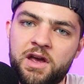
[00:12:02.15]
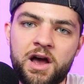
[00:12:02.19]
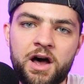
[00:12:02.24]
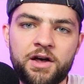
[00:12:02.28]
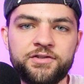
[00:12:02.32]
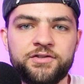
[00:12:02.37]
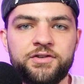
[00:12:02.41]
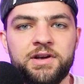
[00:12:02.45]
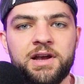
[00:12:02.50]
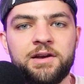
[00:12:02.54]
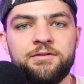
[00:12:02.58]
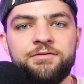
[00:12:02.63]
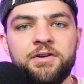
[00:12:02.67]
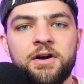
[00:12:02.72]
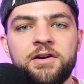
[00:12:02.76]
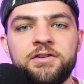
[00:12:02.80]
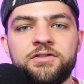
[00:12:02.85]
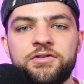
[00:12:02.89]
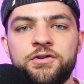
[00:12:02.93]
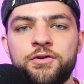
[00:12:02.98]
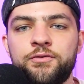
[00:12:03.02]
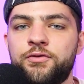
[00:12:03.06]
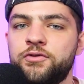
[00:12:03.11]
I'll see you again very
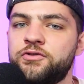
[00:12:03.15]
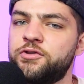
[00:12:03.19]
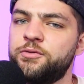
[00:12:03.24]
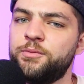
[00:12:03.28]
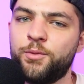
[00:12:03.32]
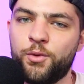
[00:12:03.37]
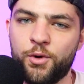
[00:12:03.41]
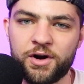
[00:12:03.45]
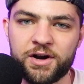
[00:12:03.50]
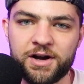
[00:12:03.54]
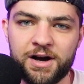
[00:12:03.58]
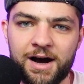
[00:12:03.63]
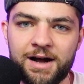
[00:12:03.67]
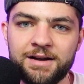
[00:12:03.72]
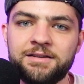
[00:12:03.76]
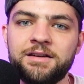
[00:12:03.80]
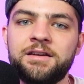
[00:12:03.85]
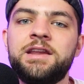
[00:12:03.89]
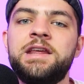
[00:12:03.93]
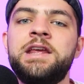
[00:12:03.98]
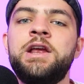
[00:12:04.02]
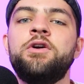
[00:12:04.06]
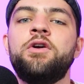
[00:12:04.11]
soon for some more
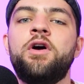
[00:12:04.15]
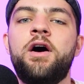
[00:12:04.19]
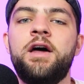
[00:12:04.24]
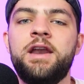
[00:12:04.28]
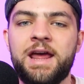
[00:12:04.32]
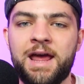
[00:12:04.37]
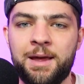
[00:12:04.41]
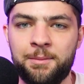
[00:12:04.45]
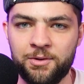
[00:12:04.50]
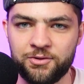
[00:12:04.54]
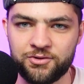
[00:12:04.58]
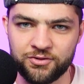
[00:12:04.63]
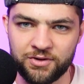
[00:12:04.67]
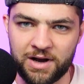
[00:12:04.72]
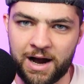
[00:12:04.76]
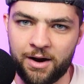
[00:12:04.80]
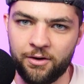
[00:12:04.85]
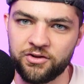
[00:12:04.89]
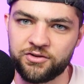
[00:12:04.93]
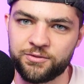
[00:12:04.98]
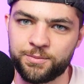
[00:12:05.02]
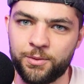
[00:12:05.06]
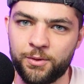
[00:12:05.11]
content here on Amateur
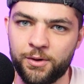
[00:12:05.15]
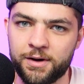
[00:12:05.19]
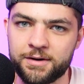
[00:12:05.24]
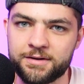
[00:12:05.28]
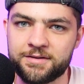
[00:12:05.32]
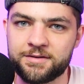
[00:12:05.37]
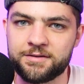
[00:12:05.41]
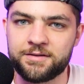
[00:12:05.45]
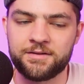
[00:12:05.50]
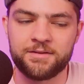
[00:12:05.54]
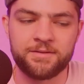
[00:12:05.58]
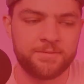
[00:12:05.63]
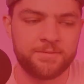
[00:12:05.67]
Hour Sports.